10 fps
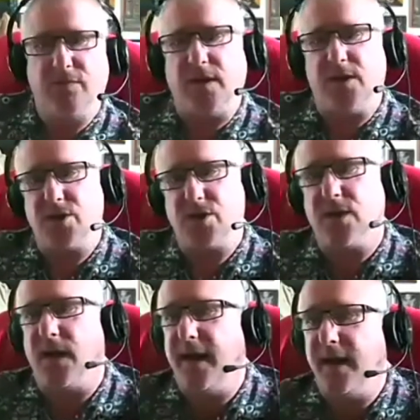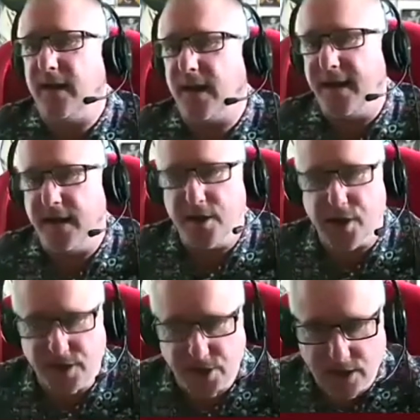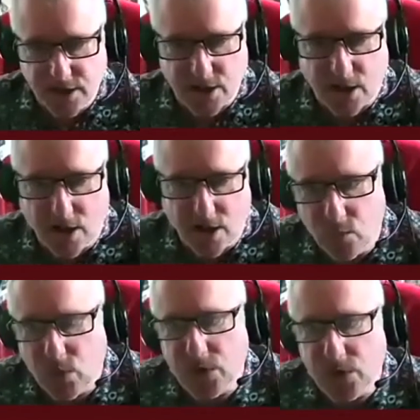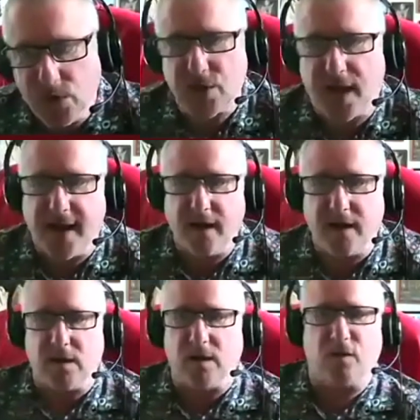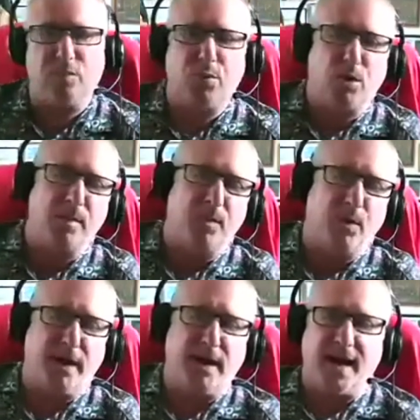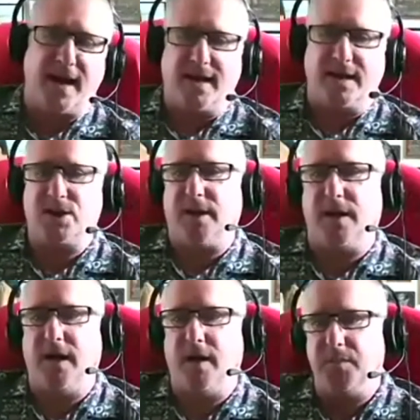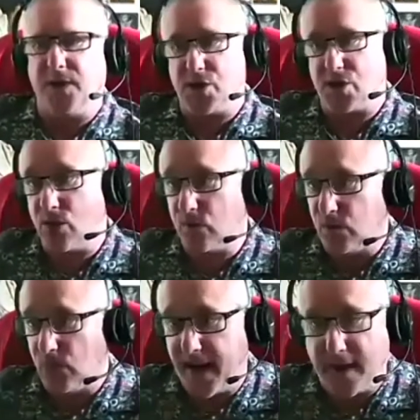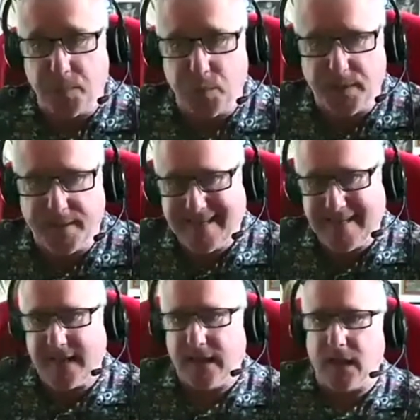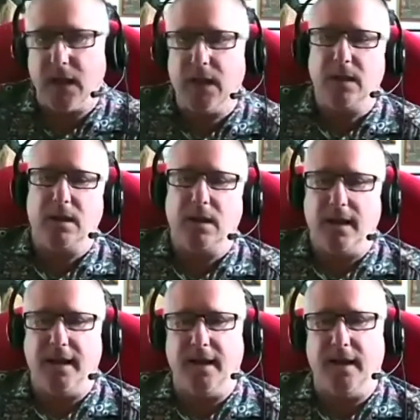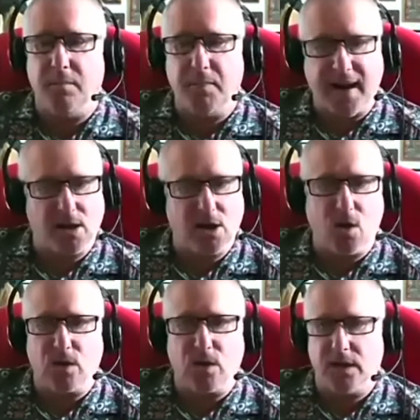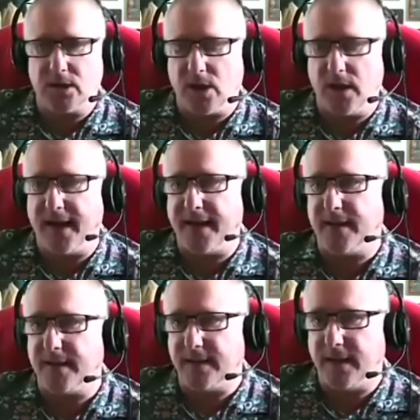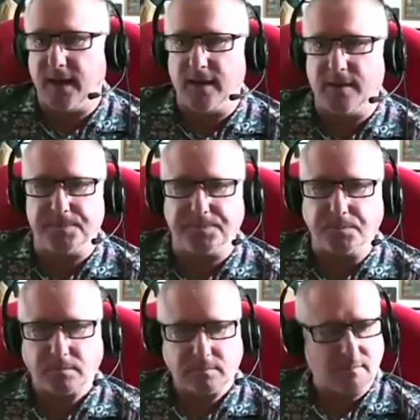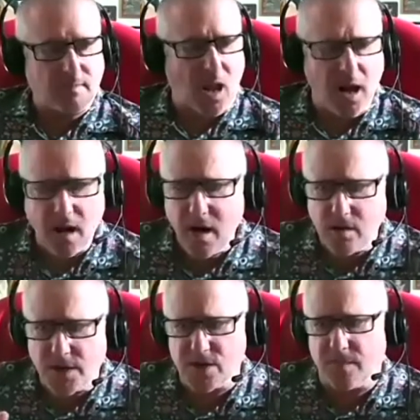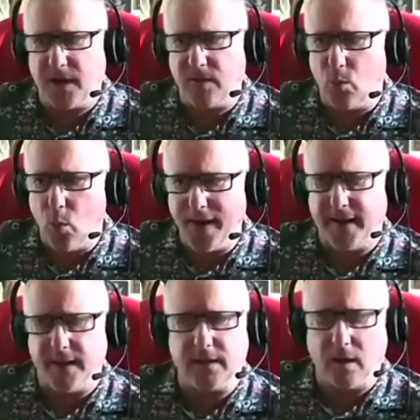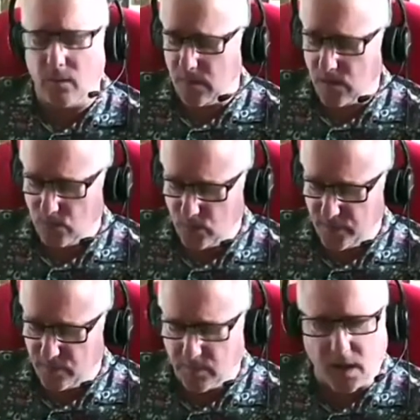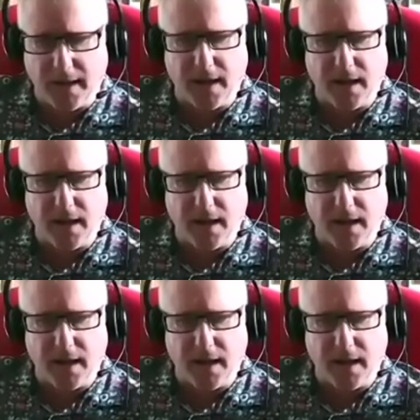this. In the late 90s, I was head of primary at this school, Am Noi Sin, in Bangkok, in Thailand. And I noticed something weird going on with my